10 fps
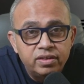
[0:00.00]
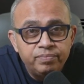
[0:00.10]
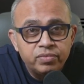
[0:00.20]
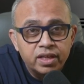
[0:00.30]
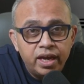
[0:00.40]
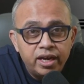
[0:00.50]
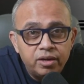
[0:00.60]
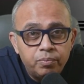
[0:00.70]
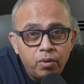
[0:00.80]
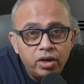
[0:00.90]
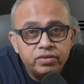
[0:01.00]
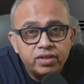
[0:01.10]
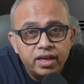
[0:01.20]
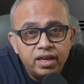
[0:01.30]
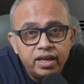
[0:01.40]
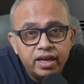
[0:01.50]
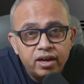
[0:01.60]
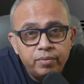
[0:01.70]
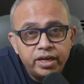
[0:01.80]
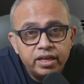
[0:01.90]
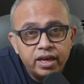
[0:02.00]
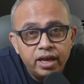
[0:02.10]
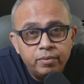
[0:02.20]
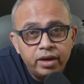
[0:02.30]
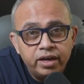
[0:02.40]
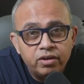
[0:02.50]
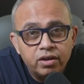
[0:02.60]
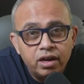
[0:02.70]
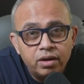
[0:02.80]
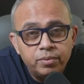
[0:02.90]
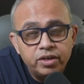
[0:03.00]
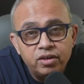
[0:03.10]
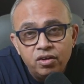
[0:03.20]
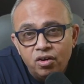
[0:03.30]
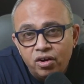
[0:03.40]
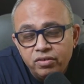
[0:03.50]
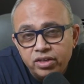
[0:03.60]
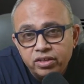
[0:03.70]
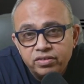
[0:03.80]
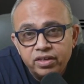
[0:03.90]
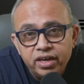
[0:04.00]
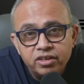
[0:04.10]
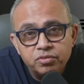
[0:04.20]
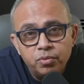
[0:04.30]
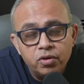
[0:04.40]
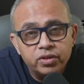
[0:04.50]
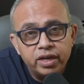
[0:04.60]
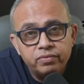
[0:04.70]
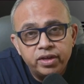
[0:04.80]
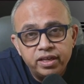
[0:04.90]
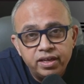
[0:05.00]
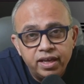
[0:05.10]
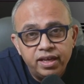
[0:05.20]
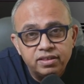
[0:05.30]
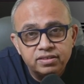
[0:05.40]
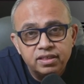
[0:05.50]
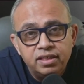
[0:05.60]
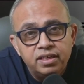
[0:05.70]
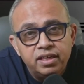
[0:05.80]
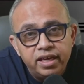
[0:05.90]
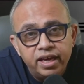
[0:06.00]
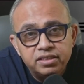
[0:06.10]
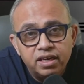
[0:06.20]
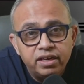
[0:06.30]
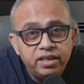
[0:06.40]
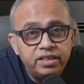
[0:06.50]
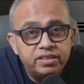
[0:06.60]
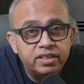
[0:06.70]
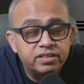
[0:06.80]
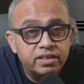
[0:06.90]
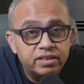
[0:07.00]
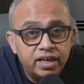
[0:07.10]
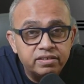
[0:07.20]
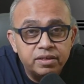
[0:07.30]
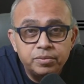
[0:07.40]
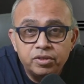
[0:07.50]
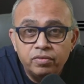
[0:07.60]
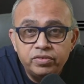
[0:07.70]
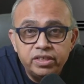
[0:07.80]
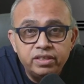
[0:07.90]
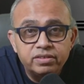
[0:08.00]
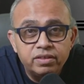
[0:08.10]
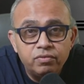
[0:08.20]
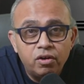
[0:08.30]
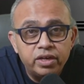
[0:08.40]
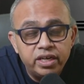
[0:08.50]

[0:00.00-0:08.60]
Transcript: and polycyclic aromatic hydrocarbon, or even the cigarette smoke that one inhales, AHR initiates the transcription of genes involved in